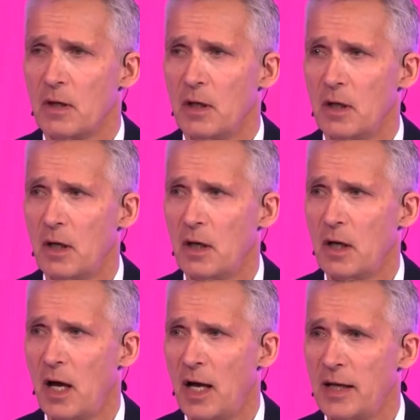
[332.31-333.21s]

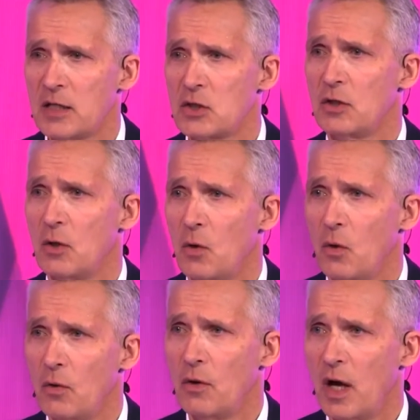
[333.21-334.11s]
and
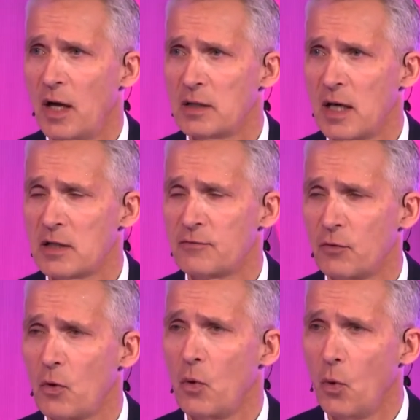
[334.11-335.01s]
as
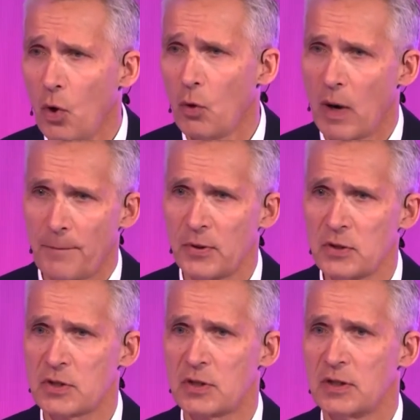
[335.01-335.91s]
for all weapons,